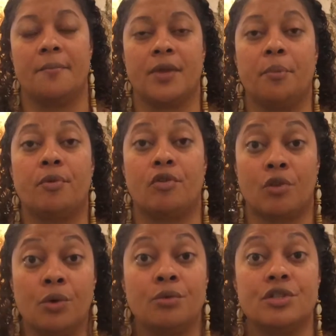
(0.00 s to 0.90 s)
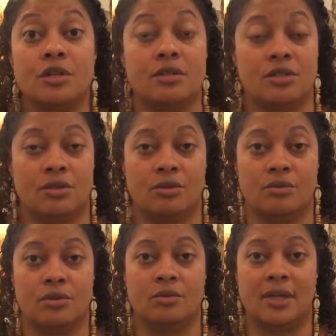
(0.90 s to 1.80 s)
approach to
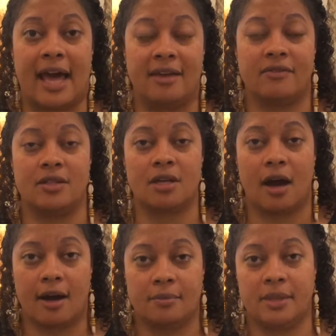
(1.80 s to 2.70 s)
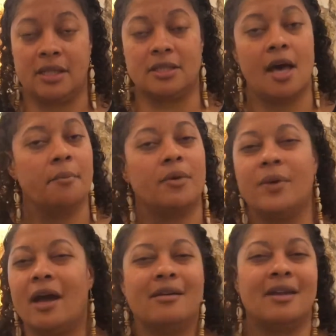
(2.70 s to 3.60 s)
life and to heartbeats, but
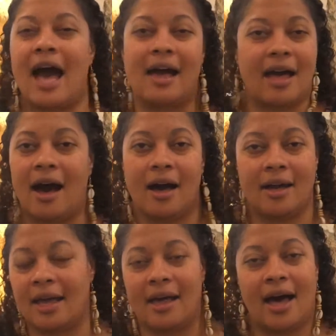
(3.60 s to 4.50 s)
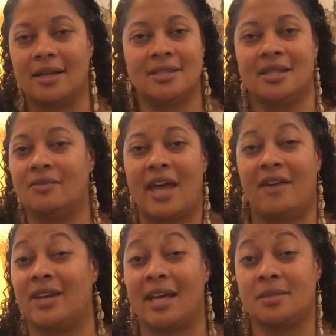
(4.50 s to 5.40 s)
we are not God, and God doesn't even
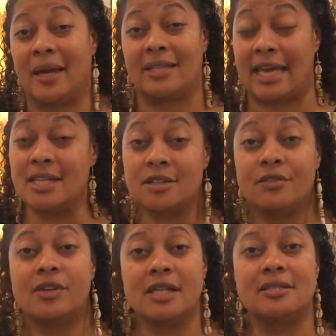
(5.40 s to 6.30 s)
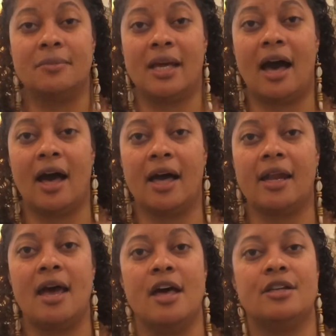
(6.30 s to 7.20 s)
have an expectation for us to be God.
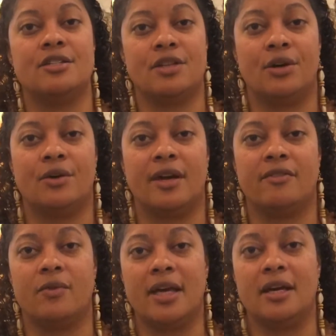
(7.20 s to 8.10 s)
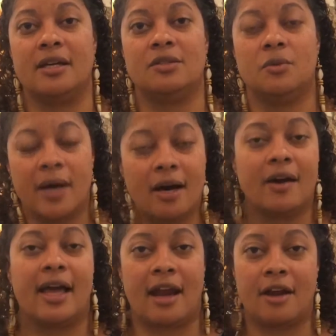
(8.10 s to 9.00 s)
So if we could dwell
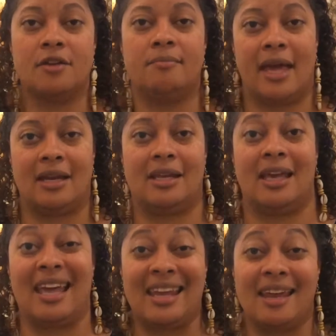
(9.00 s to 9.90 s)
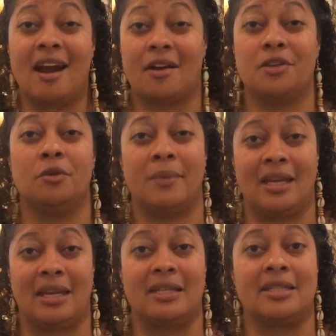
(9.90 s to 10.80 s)
in our humanity and in our
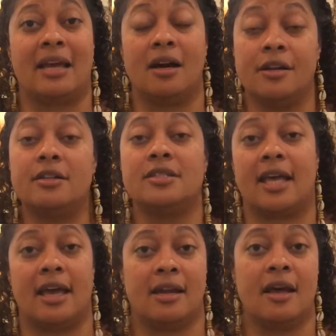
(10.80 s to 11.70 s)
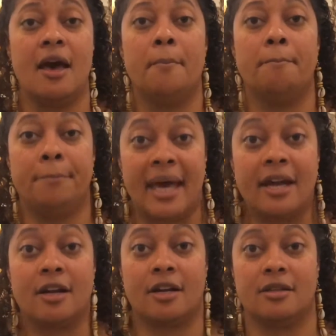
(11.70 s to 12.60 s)
humanness and understand
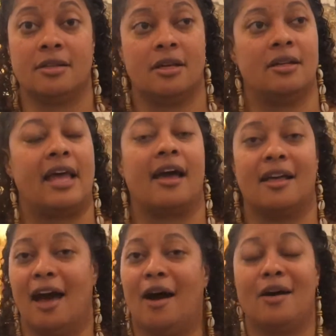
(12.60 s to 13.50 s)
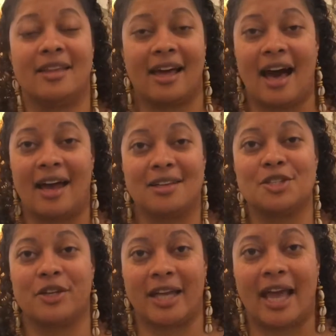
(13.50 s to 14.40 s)
better that all that God has
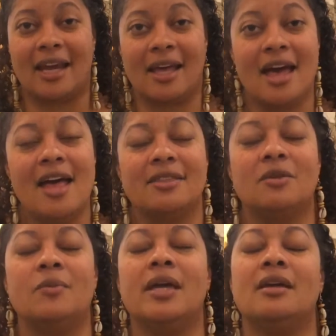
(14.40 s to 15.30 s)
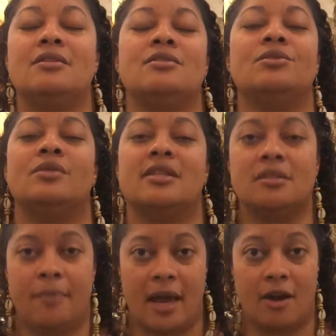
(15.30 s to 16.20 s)
created, then we can do this
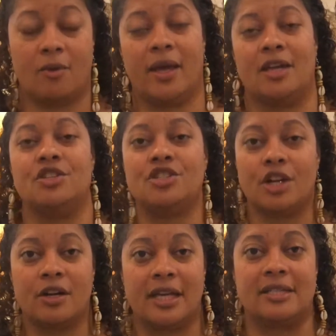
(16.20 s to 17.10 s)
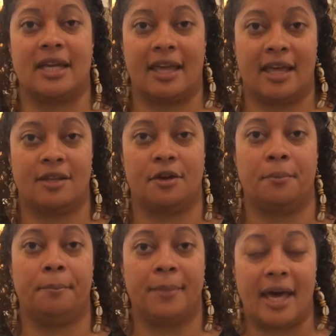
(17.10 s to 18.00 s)
better. We can journey together
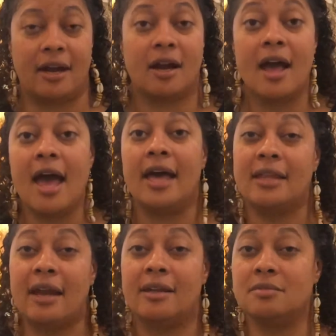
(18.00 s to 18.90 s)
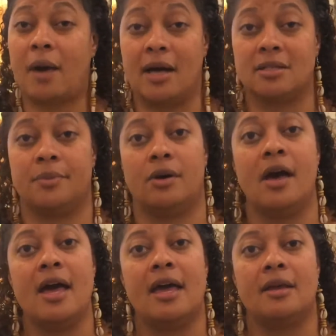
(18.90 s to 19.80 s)
better, and that is possible.
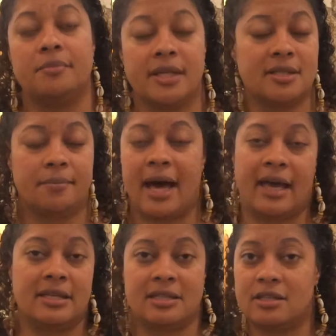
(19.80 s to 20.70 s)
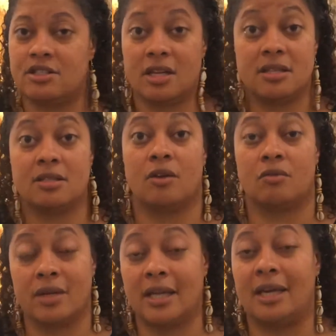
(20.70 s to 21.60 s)
And implicit bias is just a
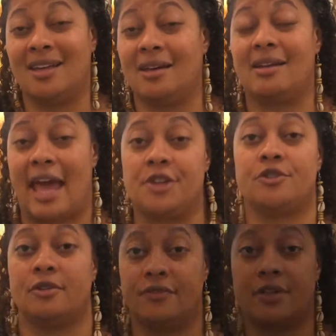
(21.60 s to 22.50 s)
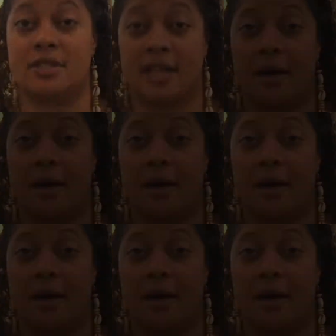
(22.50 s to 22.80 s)
really good natural first step.